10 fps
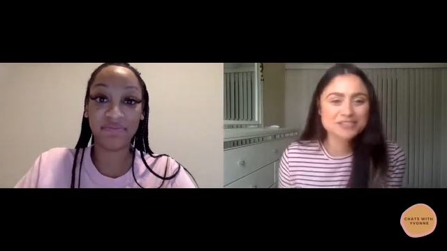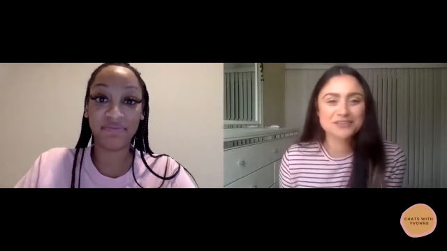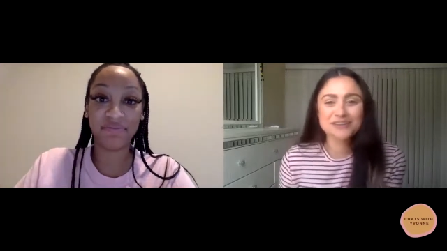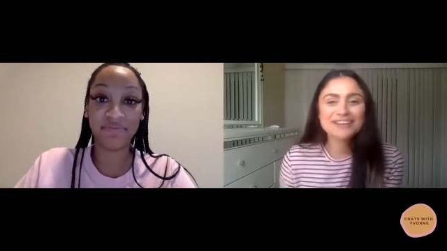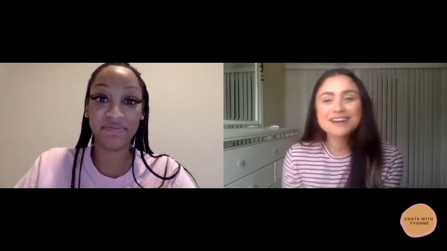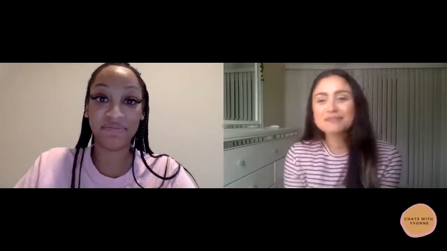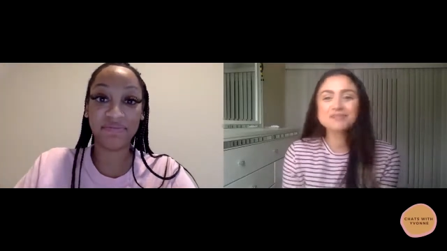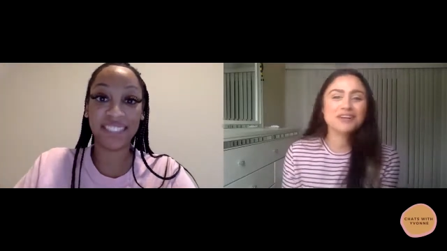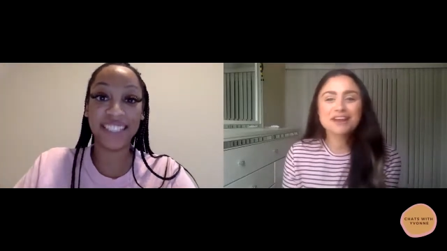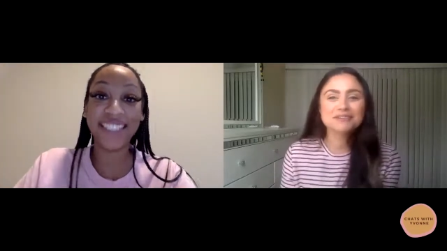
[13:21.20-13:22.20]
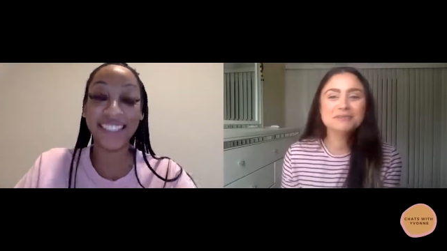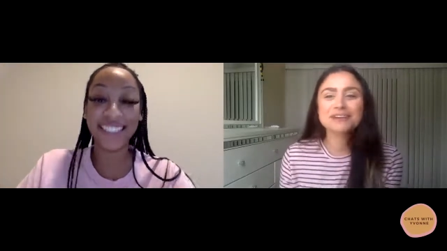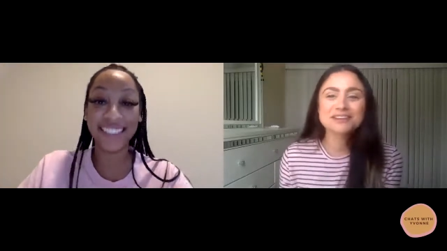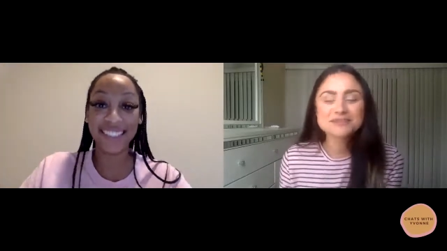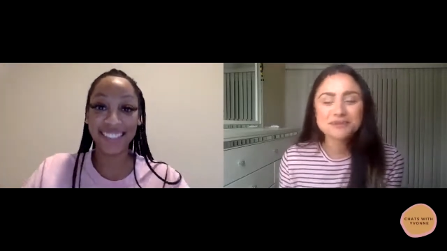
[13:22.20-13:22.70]
Speaker 1: screen, and I'm sure
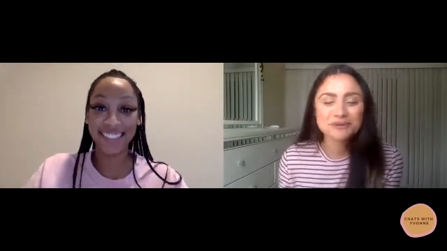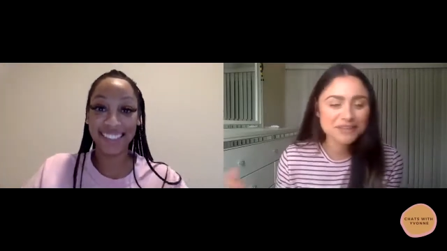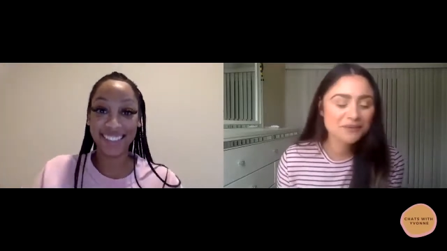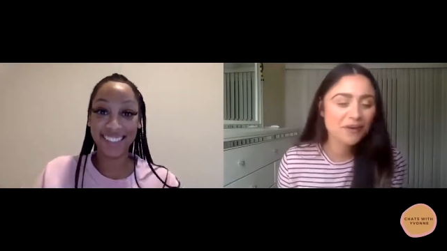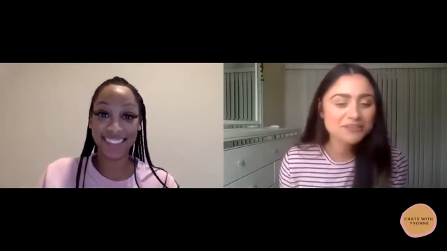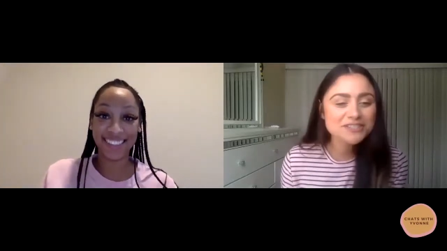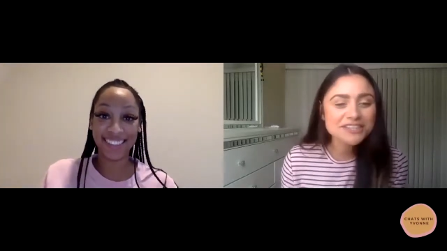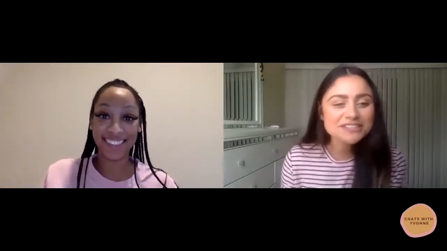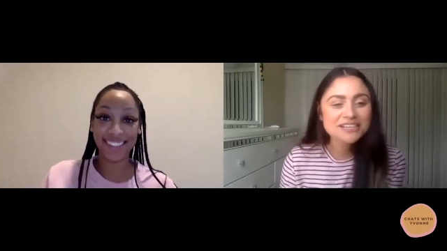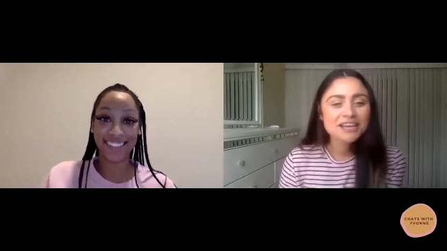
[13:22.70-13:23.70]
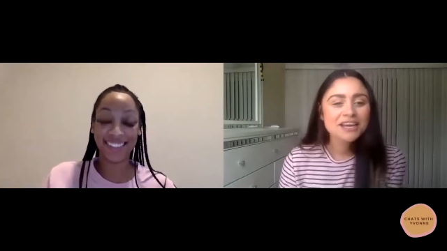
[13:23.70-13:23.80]
everybody else will when they watch this.